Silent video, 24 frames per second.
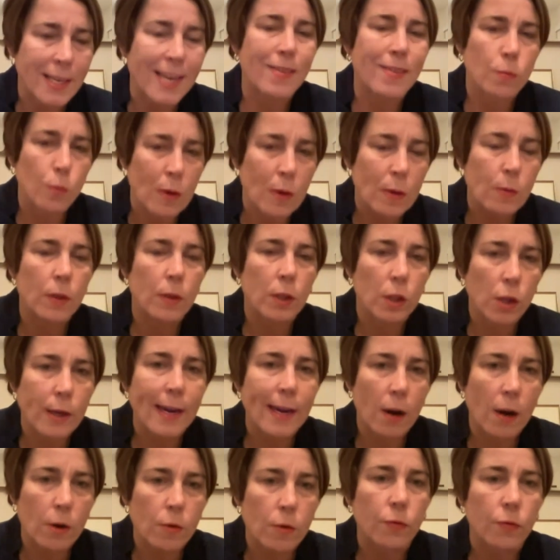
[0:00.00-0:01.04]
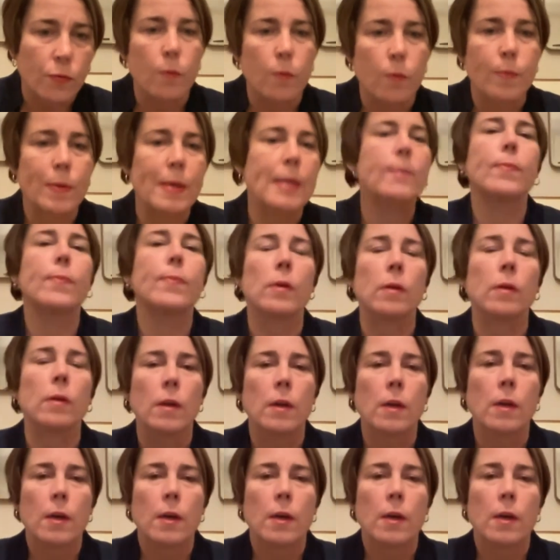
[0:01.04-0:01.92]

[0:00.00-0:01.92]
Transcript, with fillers: and we would look out for people.